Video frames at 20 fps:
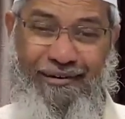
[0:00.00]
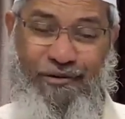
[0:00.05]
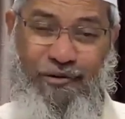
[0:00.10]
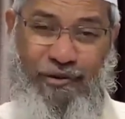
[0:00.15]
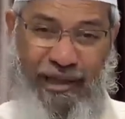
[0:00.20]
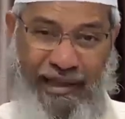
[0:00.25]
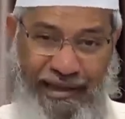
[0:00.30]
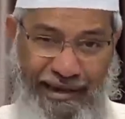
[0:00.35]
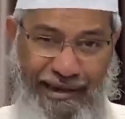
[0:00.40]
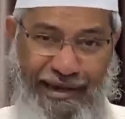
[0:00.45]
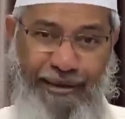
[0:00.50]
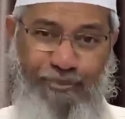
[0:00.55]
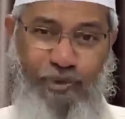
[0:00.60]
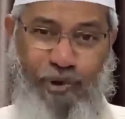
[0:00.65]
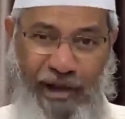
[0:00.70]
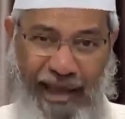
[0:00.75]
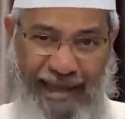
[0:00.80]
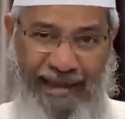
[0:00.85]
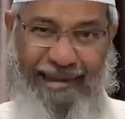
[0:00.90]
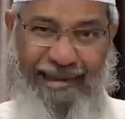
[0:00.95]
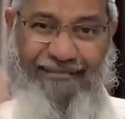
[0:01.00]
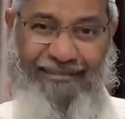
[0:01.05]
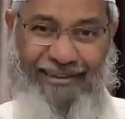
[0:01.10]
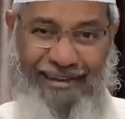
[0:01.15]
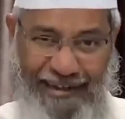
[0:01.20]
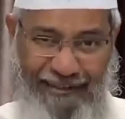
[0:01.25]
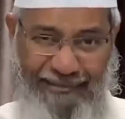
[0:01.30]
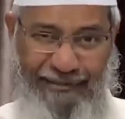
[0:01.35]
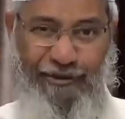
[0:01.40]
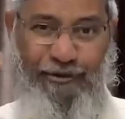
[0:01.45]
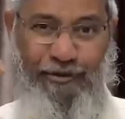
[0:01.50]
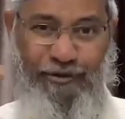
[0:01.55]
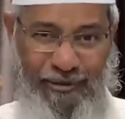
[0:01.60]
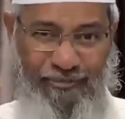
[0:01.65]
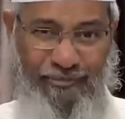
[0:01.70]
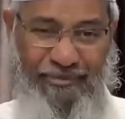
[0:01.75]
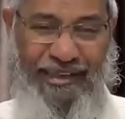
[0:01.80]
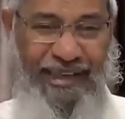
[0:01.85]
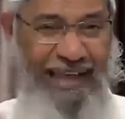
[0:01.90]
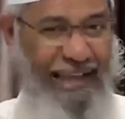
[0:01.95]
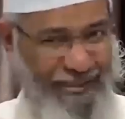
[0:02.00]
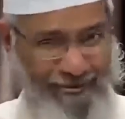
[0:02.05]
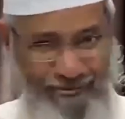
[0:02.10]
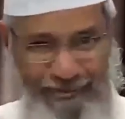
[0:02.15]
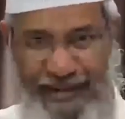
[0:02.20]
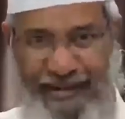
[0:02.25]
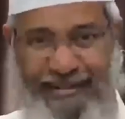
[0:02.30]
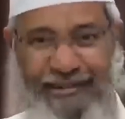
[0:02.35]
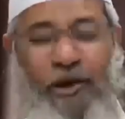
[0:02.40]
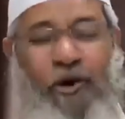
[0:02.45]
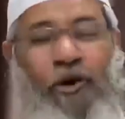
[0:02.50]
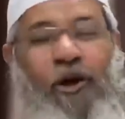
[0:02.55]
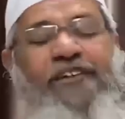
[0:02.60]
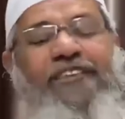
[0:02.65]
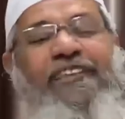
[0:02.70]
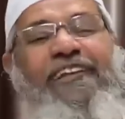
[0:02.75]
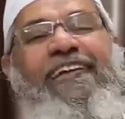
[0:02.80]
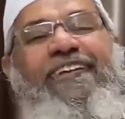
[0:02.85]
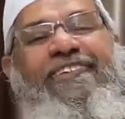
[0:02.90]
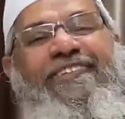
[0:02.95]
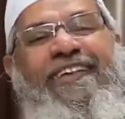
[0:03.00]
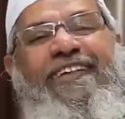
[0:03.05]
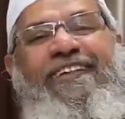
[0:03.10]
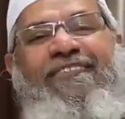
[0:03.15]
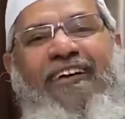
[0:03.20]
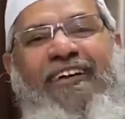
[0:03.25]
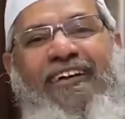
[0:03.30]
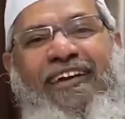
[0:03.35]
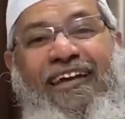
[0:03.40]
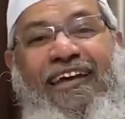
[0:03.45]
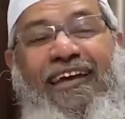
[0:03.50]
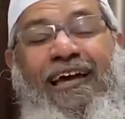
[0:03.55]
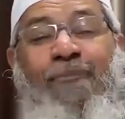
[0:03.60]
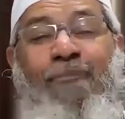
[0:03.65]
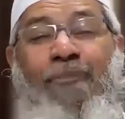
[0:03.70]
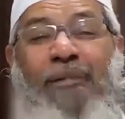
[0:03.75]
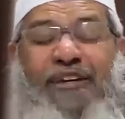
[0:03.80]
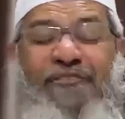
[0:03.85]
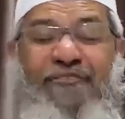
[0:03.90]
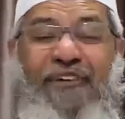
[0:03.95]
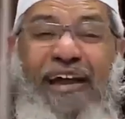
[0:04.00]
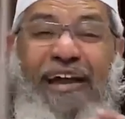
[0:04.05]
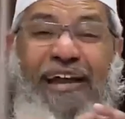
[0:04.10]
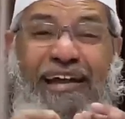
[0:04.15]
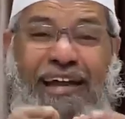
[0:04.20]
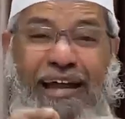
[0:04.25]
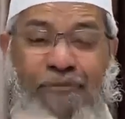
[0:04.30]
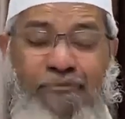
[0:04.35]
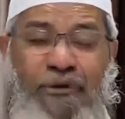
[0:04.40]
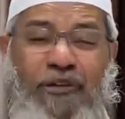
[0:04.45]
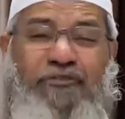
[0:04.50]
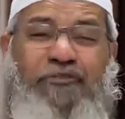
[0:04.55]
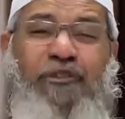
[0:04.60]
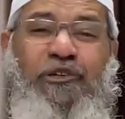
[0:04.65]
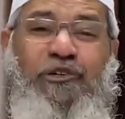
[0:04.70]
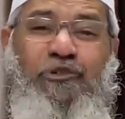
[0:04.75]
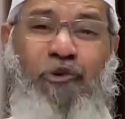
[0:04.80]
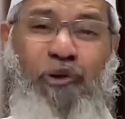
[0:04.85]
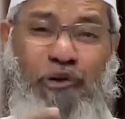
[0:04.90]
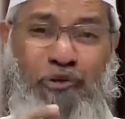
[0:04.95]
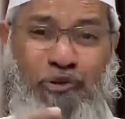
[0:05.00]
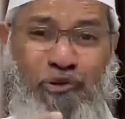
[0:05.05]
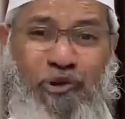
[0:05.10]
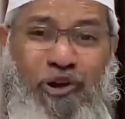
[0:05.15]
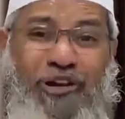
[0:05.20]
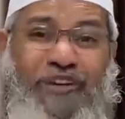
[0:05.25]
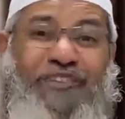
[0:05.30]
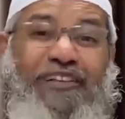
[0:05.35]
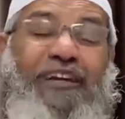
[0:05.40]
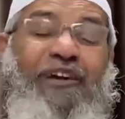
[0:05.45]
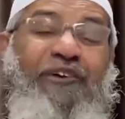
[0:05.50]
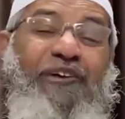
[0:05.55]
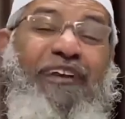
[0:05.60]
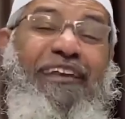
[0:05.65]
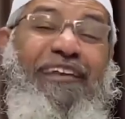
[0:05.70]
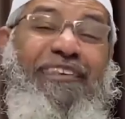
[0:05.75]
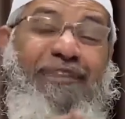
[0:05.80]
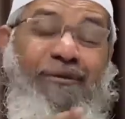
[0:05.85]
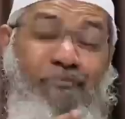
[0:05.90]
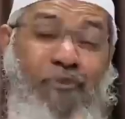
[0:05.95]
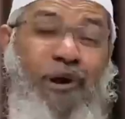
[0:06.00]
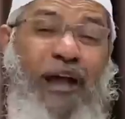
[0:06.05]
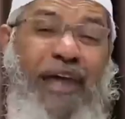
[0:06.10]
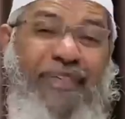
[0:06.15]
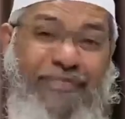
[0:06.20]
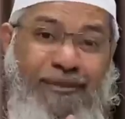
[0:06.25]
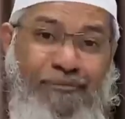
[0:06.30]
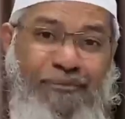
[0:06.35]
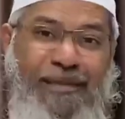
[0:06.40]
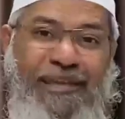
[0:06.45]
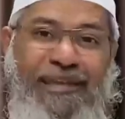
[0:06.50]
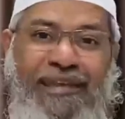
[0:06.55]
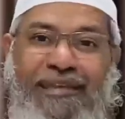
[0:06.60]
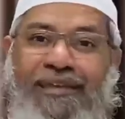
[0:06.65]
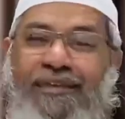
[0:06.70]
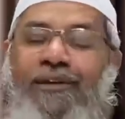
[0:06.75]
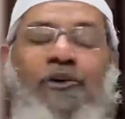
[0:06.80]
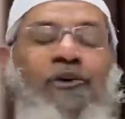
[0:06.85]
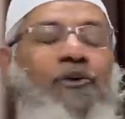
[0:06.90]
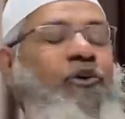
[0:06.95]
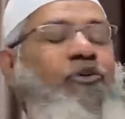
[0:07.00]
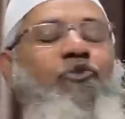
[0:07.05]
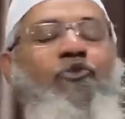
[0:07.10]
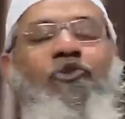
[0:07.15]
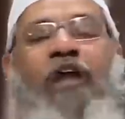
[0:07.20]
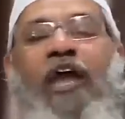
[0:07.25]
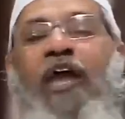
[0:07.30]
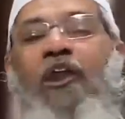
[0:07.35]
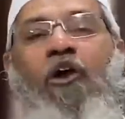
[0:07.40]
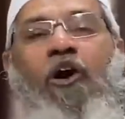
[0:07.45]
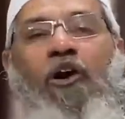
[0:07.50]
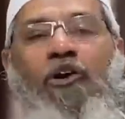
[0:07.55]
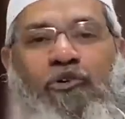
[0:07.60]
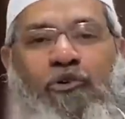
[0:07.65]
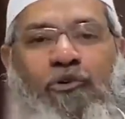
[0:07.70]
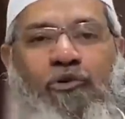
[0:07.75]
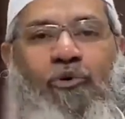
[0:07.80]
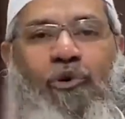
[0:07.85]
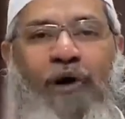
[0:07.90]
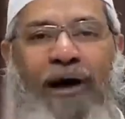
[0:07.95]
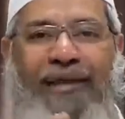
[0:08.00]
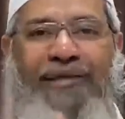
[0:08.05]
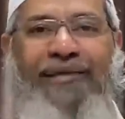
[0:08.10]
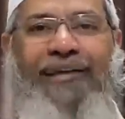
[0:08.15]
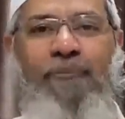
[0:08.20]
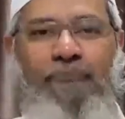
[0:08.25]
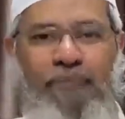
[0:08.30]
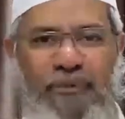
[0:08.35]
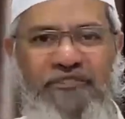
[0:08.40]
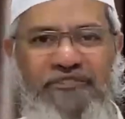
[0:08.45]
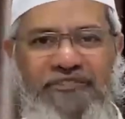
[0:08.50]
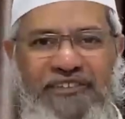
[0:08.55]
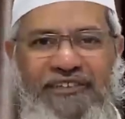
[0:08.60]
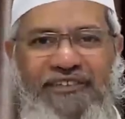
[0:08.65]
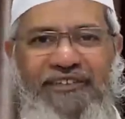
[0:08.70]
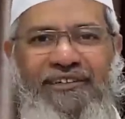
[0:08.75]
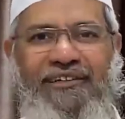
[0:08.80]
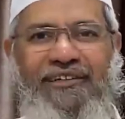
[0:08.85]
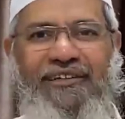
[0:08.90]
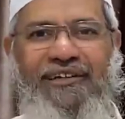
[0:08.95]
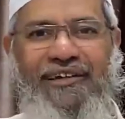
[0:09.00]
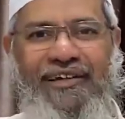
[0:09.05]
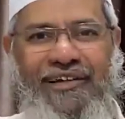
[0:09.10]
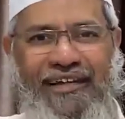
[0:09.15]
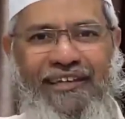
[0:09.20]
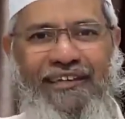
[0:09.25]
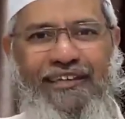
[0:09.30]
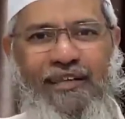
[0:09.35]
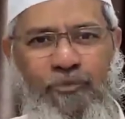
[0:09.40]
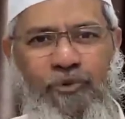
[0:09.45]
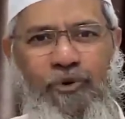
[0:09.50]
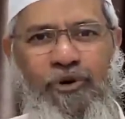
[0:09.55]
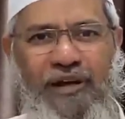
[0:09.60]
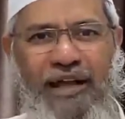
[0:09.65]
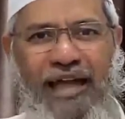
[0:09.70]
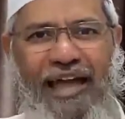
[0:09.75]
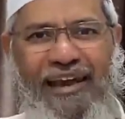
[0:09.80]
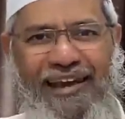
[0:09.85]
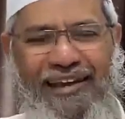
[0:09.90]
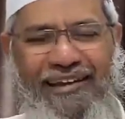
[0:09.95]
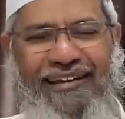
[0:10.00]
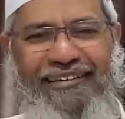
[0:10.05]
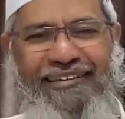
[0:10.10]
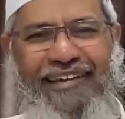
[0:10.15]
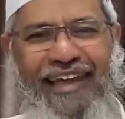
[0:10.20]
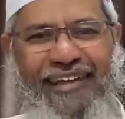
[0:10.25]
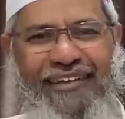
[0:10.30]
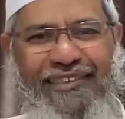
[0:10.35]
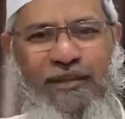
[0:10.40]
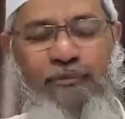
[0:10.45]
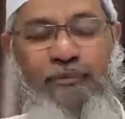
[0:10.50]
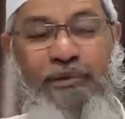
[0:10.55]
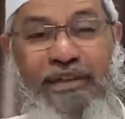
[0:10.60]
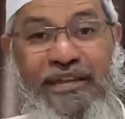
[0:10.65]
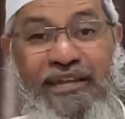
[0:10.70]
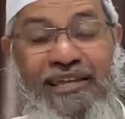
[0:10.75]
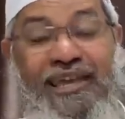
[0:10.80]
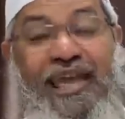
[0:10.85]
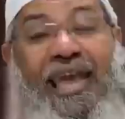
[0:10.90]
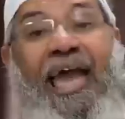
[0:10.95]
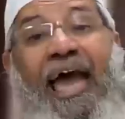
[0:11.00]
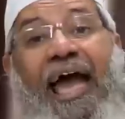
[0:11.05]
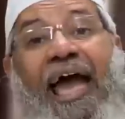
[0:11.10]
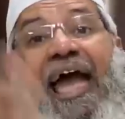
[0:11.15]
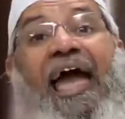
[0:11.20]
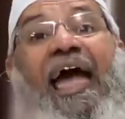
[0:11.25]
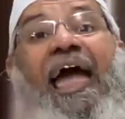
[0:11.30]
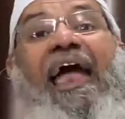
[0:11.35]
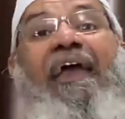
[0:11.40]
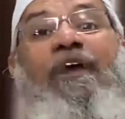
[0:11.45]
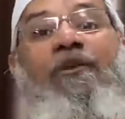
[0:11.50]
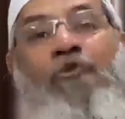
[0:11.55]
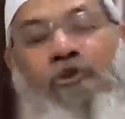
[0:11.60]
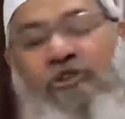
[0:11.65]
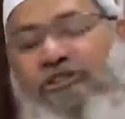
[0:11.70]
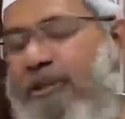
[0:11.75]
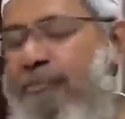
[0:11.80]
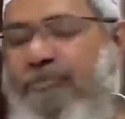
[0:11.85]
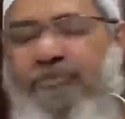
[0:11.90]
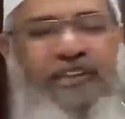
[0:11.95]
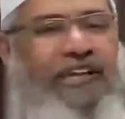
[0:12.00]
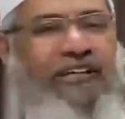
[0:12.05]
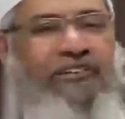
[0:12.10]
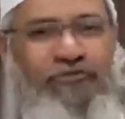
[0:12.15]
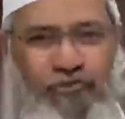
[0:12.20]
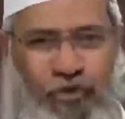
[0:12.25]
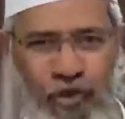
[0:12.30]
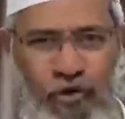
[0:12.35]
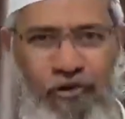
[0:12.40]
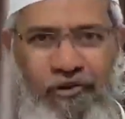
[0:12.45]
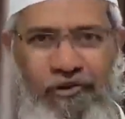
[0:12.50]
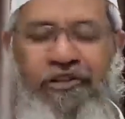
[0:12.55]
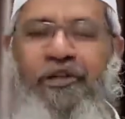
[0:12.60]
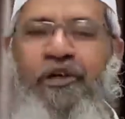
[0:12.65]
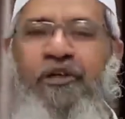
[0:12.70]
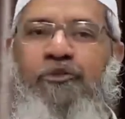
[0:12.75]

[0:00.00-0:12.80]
you can read a book and even listen to something else, but your concentration is divided. But if 100% you want to concentrate on reading the book and the meaning, you cannot do 100% reading the book and understanding the meaning and doing something else. No.